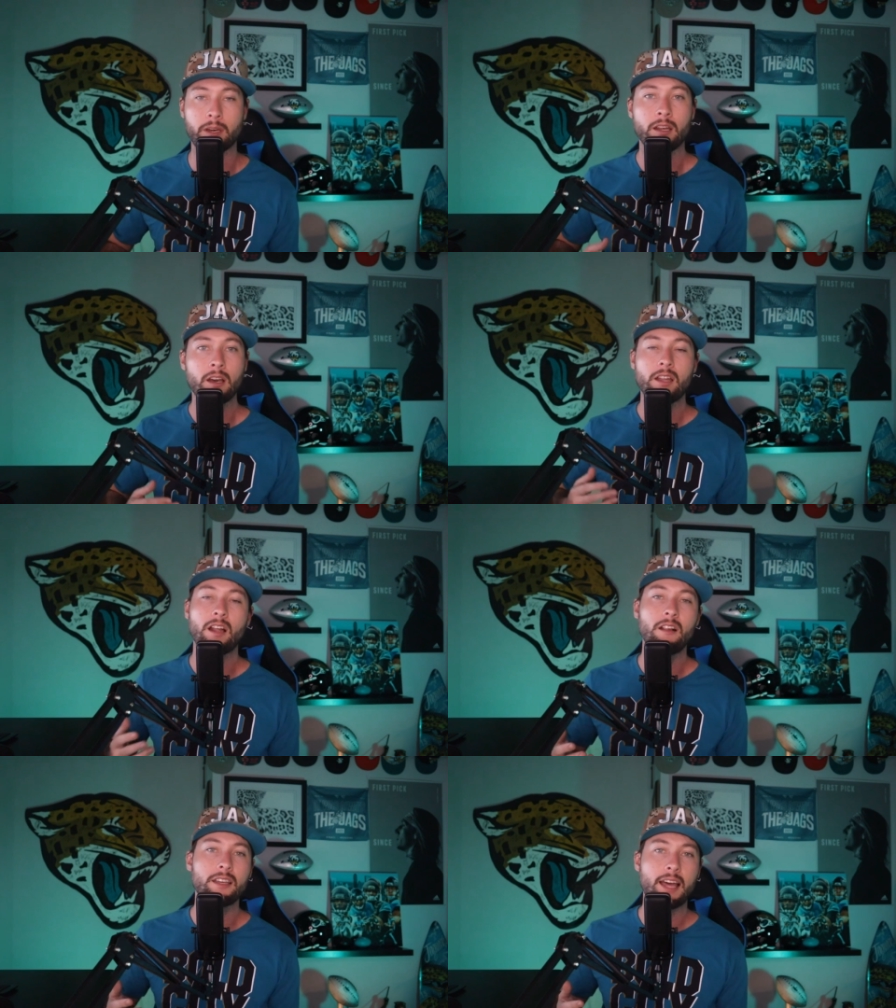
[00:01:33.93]
But
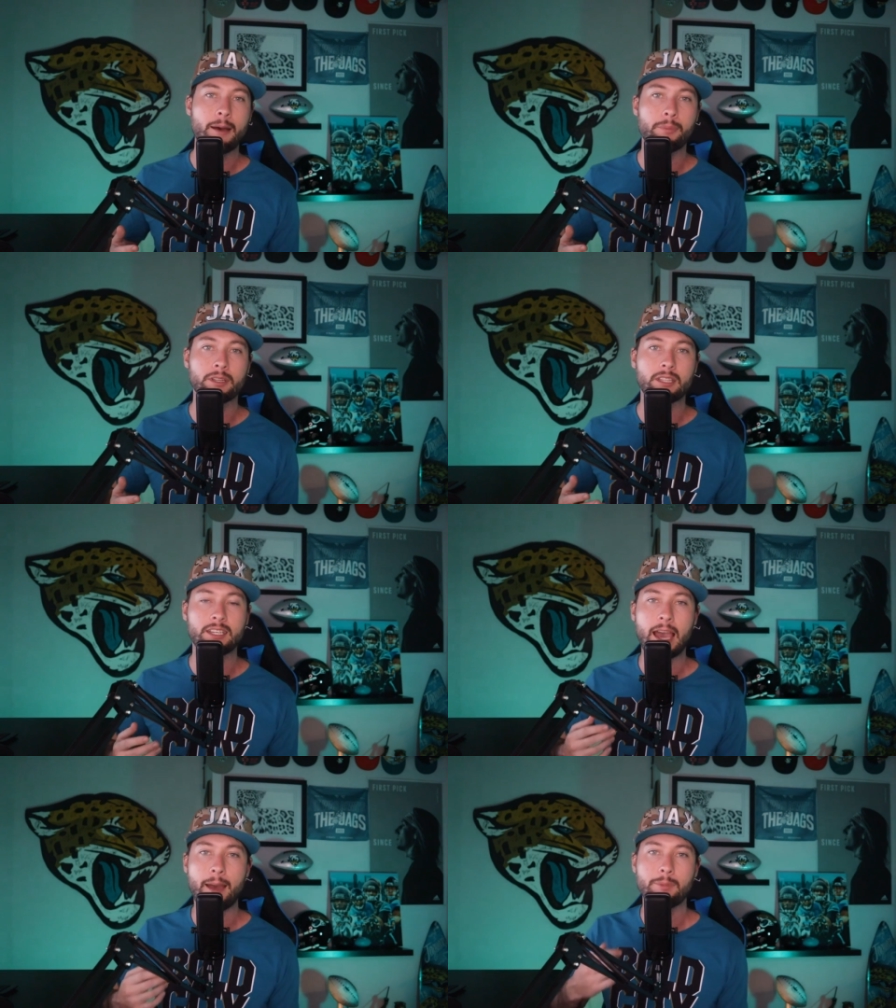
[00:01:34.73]
not only that, but the
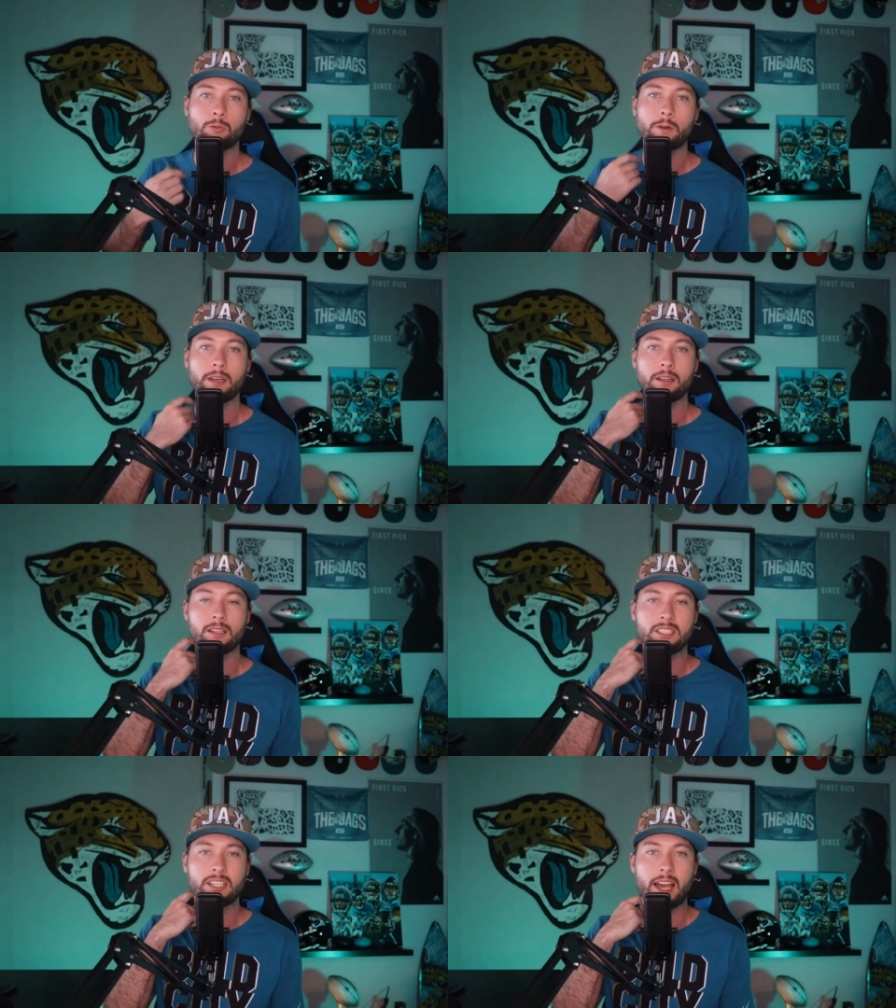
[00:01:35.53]
gap
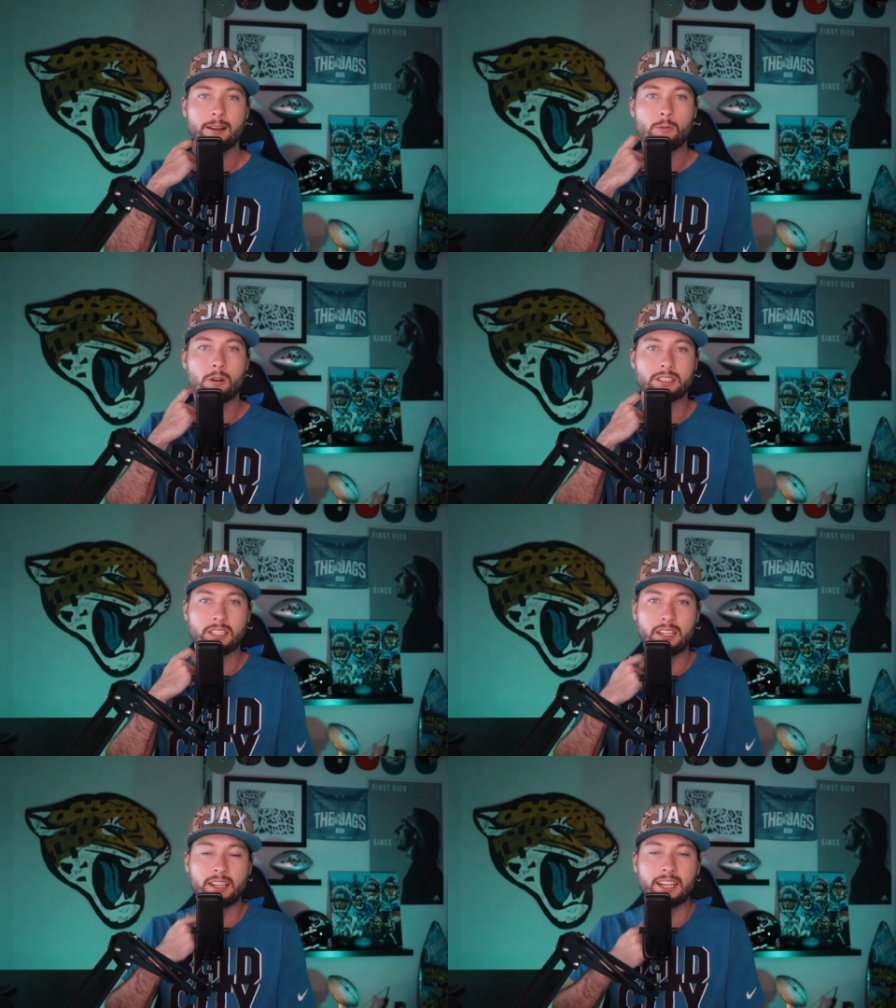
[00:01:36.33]
between the Jaguars
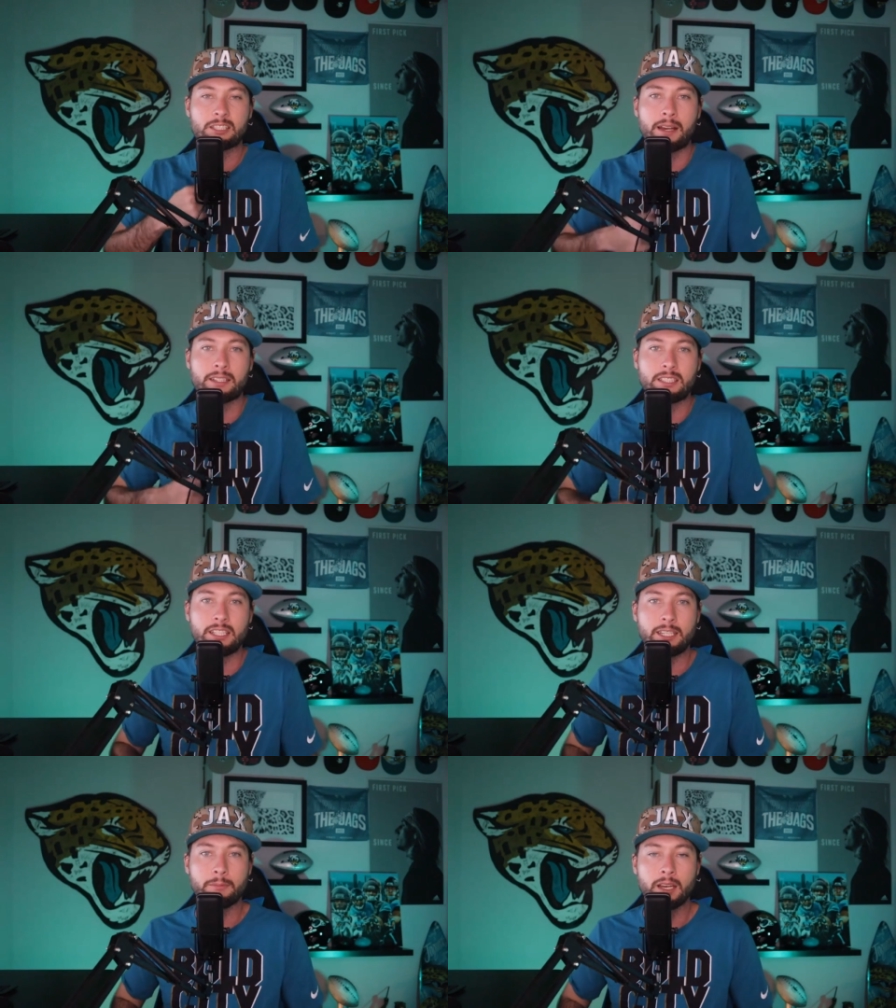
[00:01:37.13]
and the next best
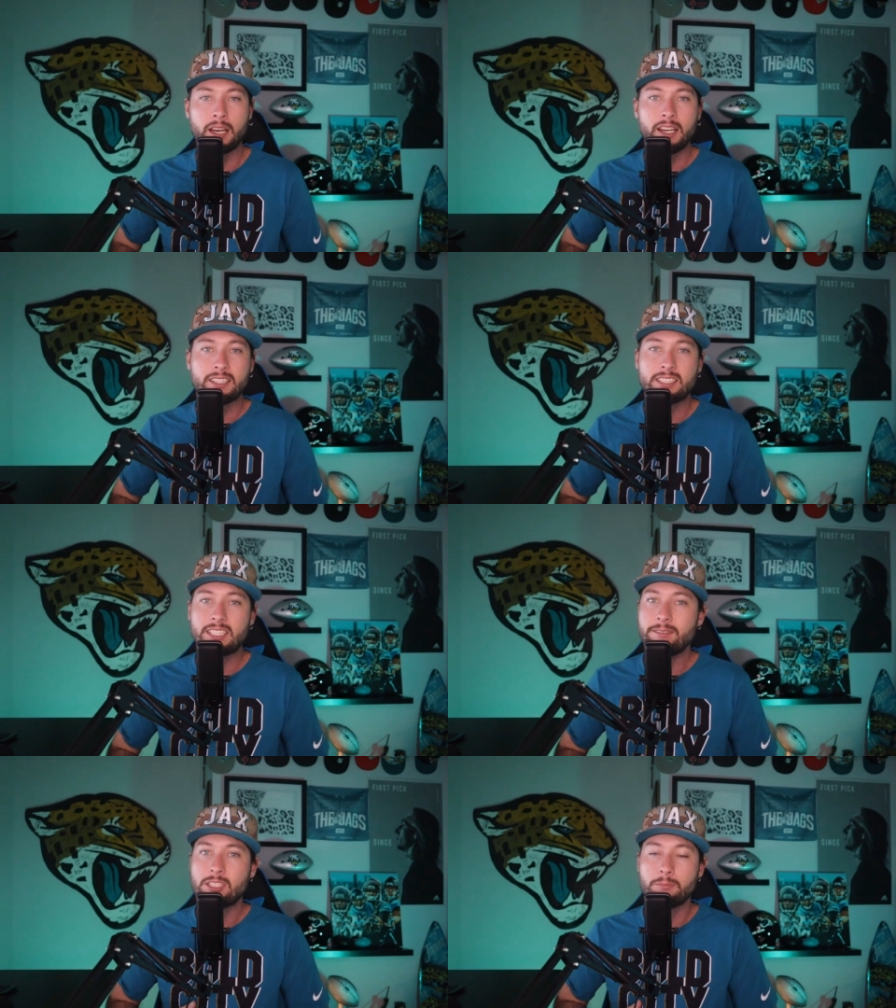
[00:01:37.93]
team
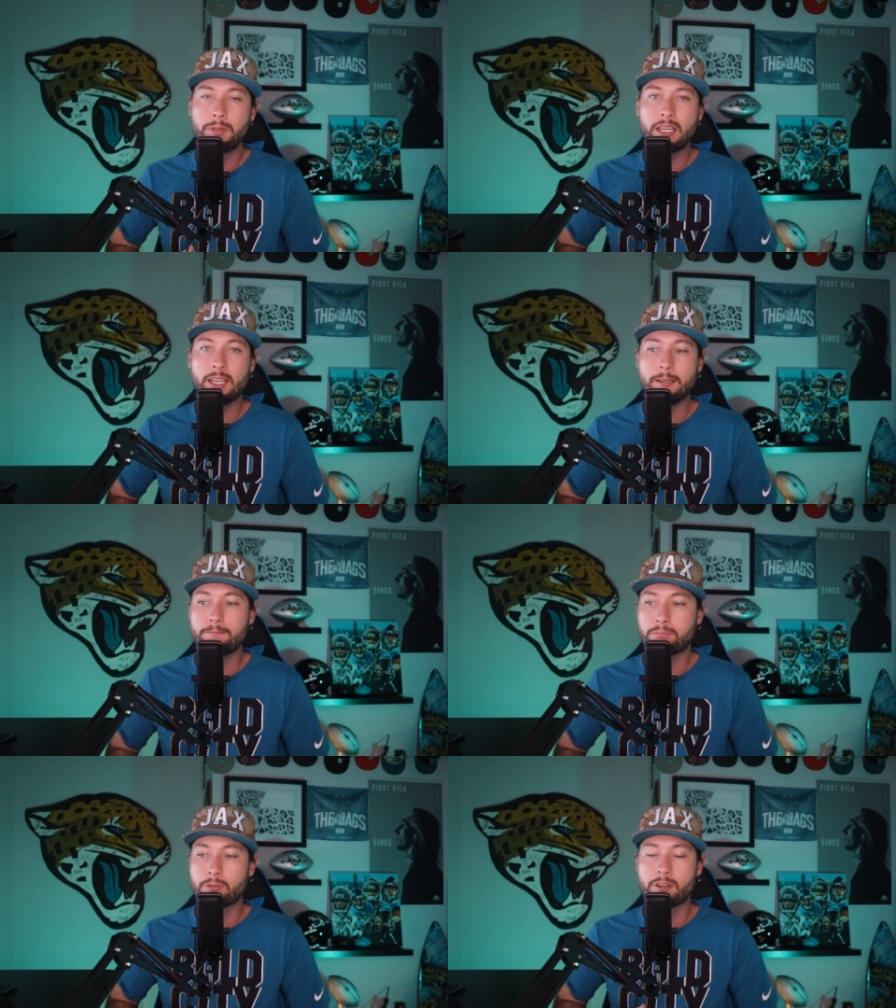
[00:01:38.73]
seems to
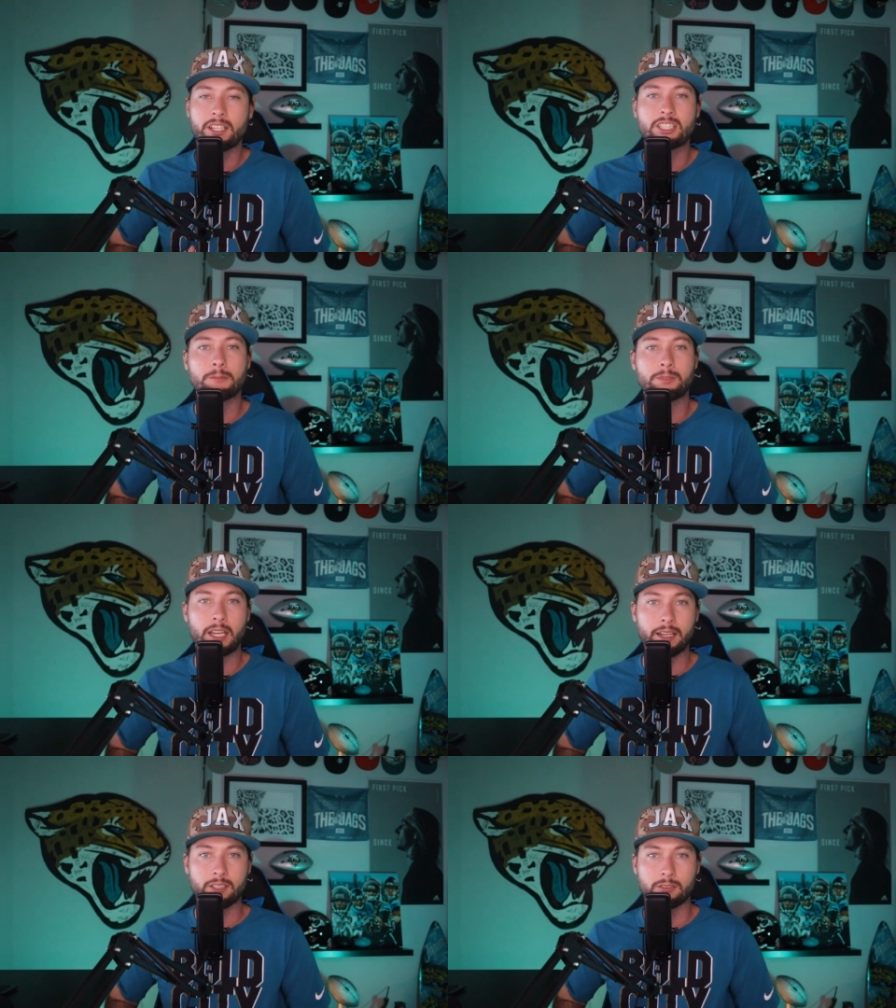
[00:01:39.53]
be pretty
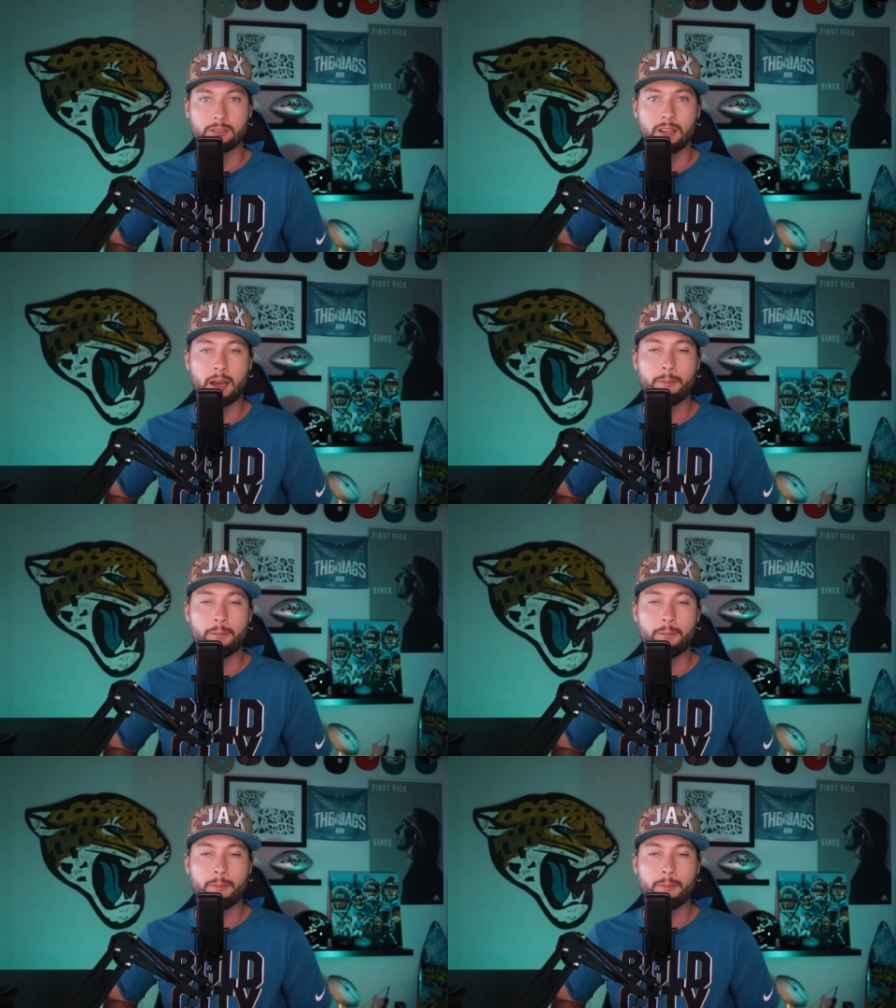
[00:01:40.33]
substantial.